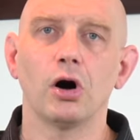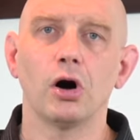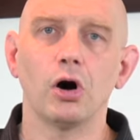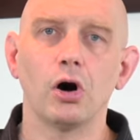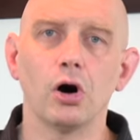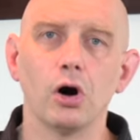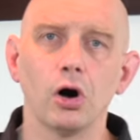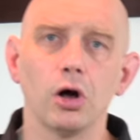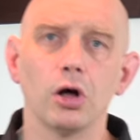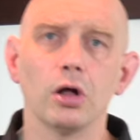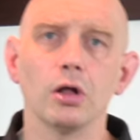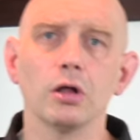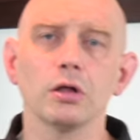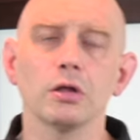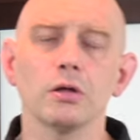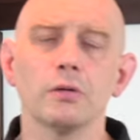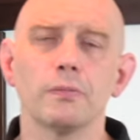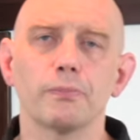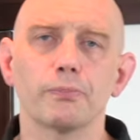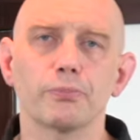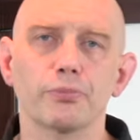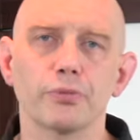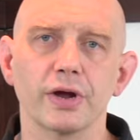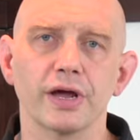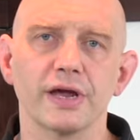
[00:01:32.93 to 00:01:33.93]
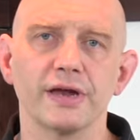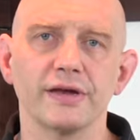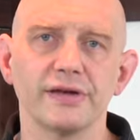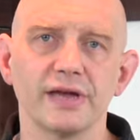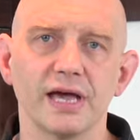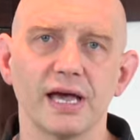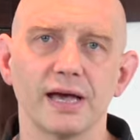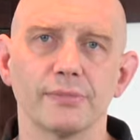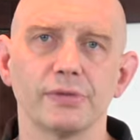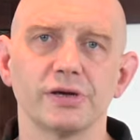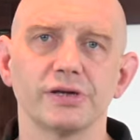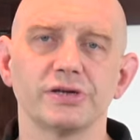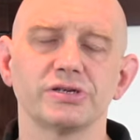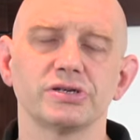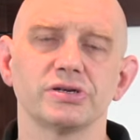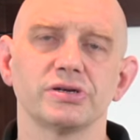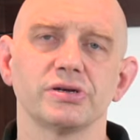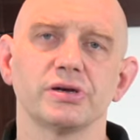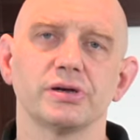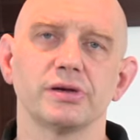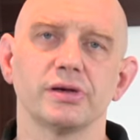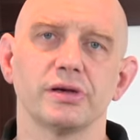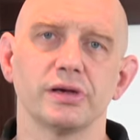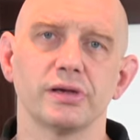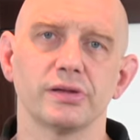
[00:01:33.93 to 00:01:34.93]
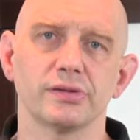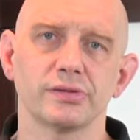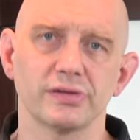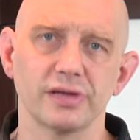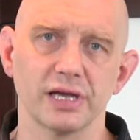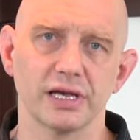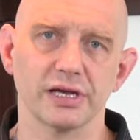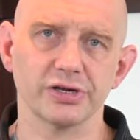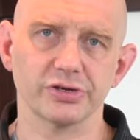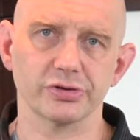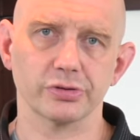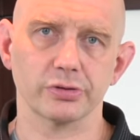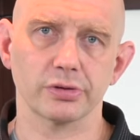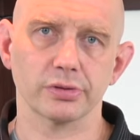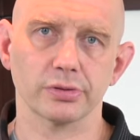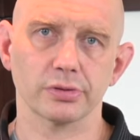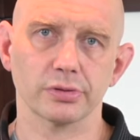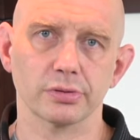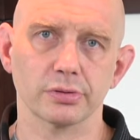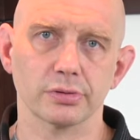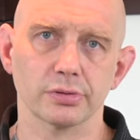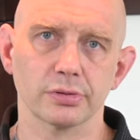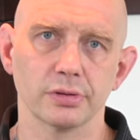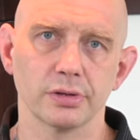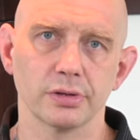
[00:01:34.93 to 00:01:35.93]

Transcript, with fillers: All brain damage is dangerous.